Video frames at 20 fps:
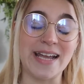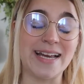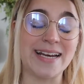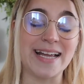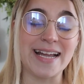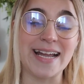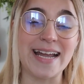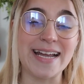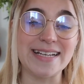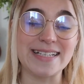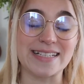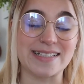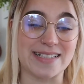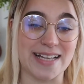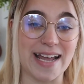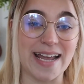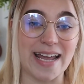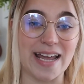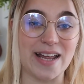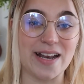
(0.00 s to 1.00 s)
And I hate to
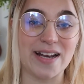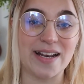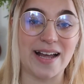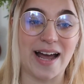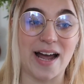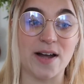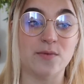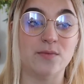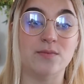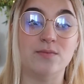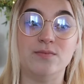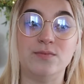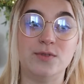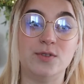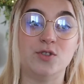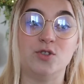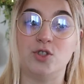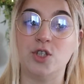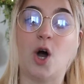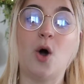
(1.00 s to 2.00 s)
say it, I
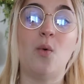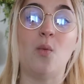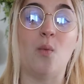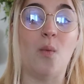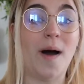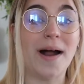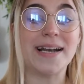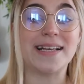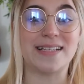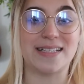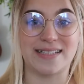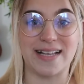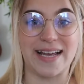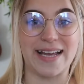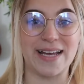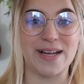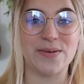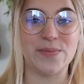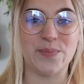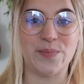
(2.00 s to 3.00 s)
don't want to
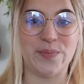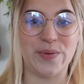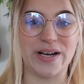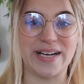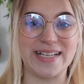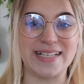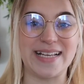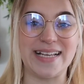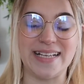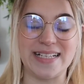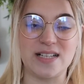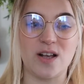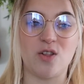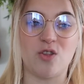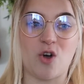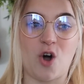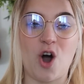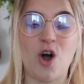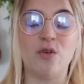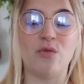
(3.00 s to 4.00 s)
say it, but it is a
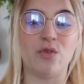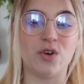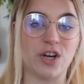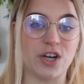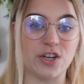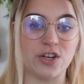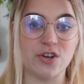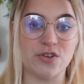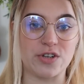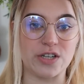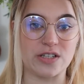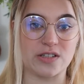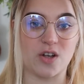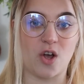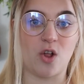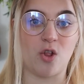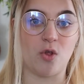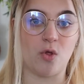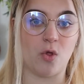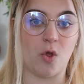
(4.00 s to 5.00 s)
lot of what I noticed.
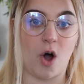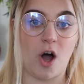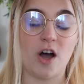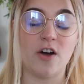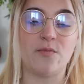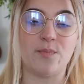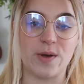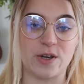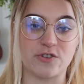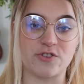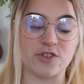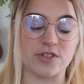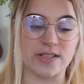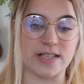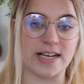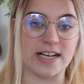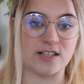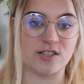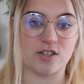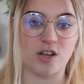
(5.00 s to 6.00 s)
A lot of pictures
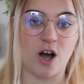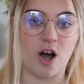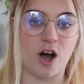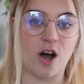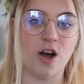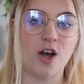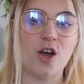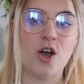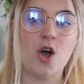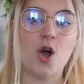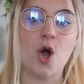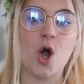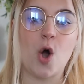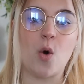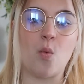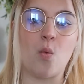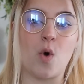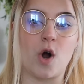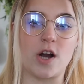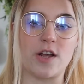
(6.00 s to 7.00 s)
that I saw
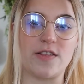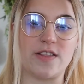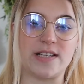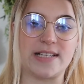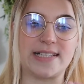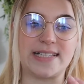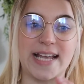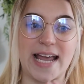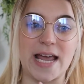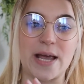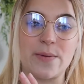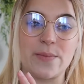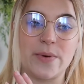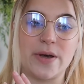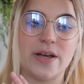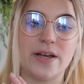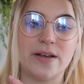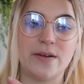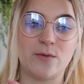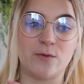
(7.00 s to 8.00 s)
were the
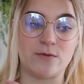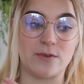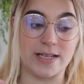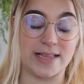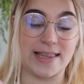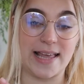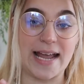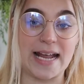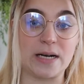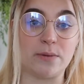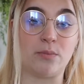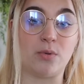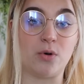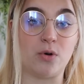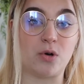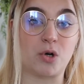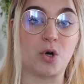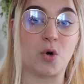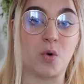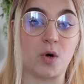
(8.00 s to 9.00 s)
same
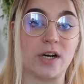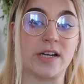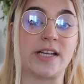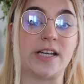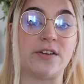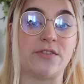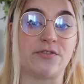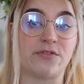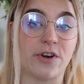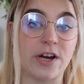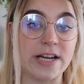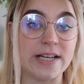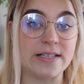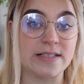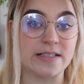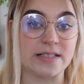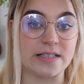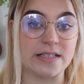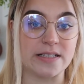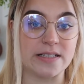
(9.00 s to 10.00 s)
relatable, quirky
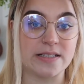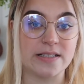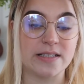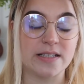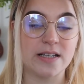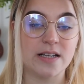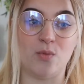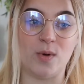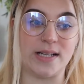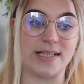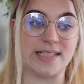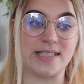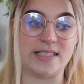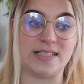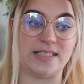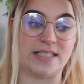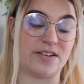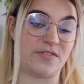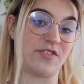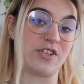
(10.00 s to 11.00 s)
phrases with
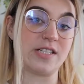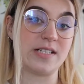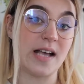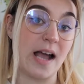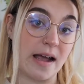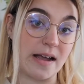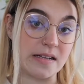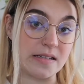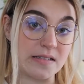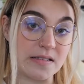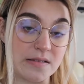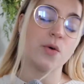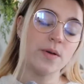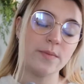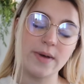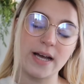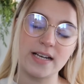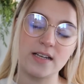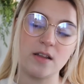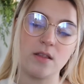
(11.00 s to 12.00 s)
different signs.
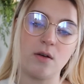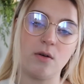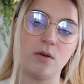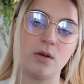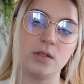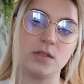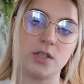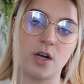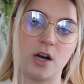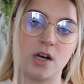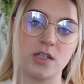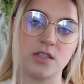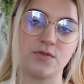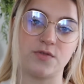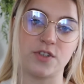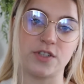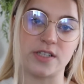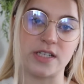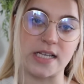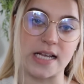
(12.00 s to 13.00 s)
Going back to the whole Taurus
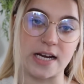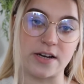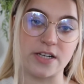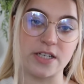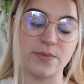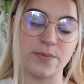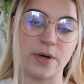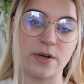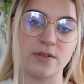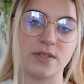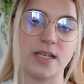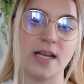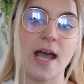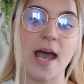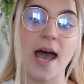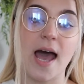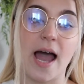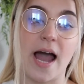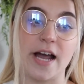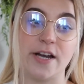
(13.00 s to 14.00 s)
versus Aries post,
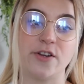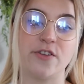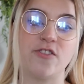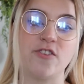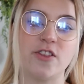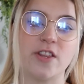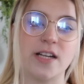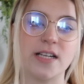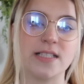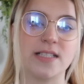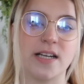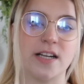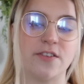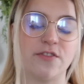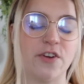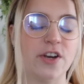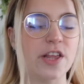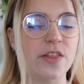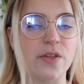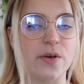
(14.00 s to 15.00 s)
I do think that it's kind
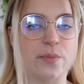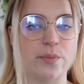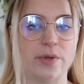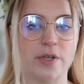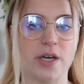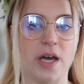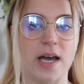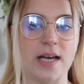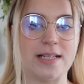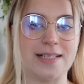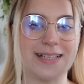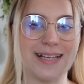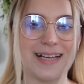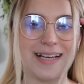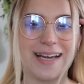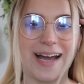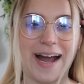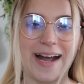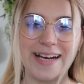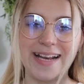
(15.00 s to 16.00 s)
of funny though, because
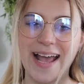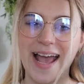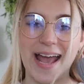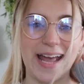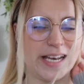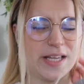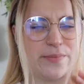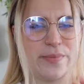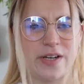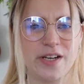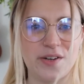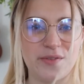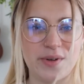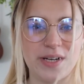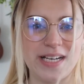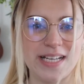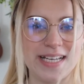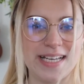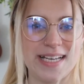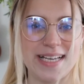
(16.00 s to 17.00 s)
kind of anybody
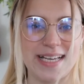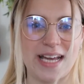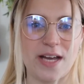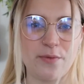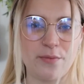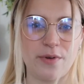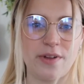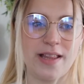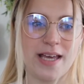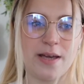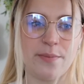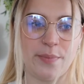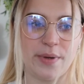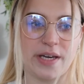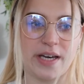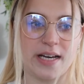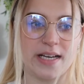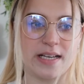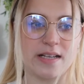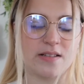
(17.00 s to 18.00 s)
reading it can relate,
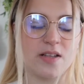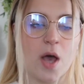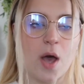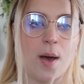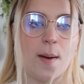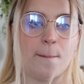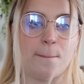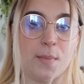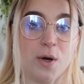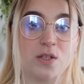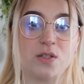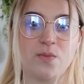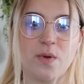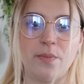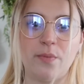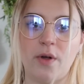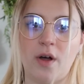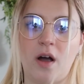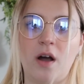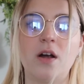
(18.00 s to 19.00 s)
because most
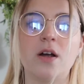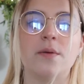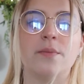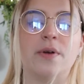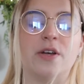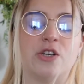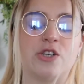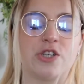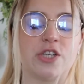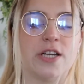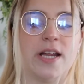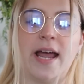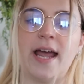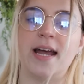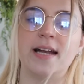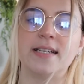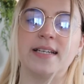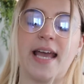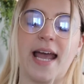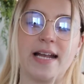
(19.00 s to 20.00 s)
people are impatient
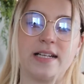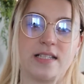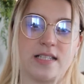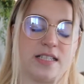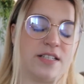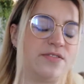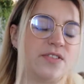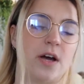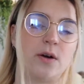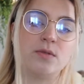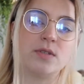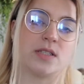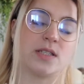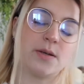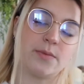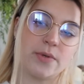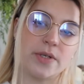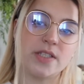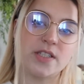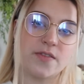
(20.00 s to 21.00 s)
and can sniff out when
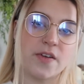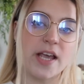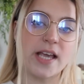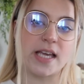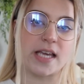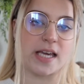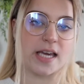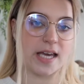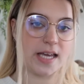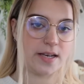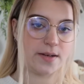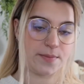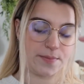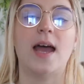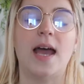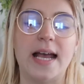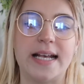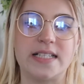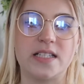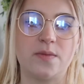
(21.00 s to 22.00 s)
someone is faking it.
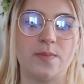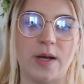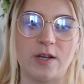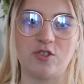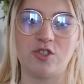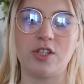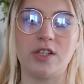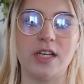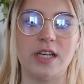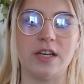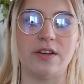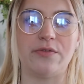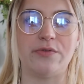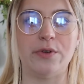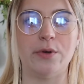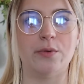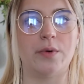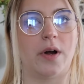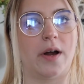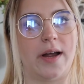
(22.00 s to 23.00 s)
Especially if
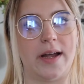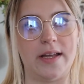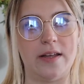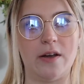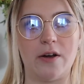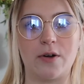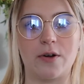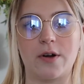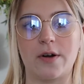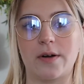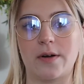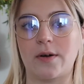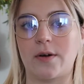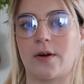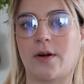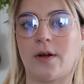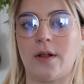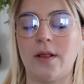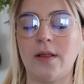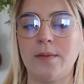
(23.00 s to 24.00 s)
you are a younger
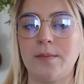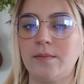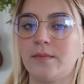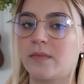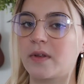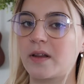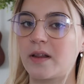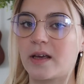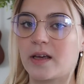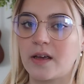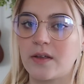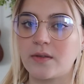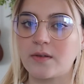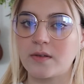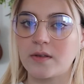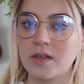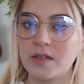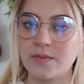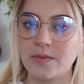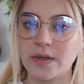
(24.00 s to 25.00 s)
girl clicking
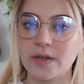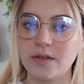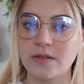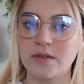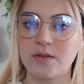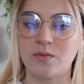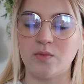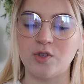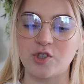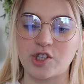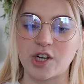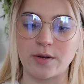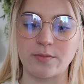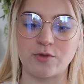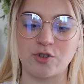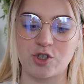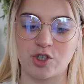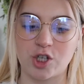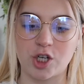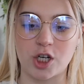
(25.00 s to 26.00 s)
through these posts, which
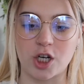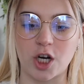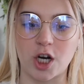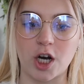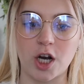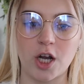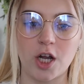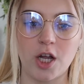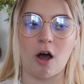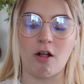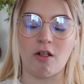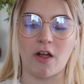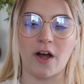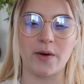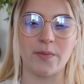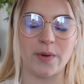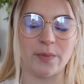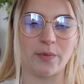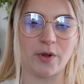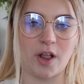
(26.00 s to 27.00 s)
I'm sure a
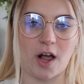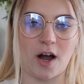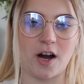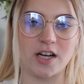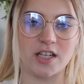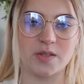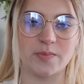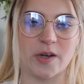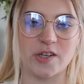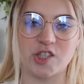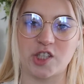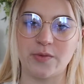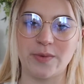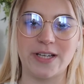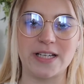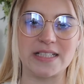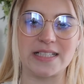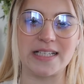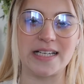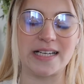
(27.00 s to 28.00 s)
lot of people are, especially
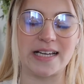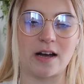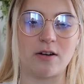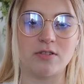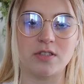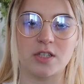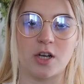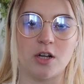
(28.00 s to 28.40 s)
because the account is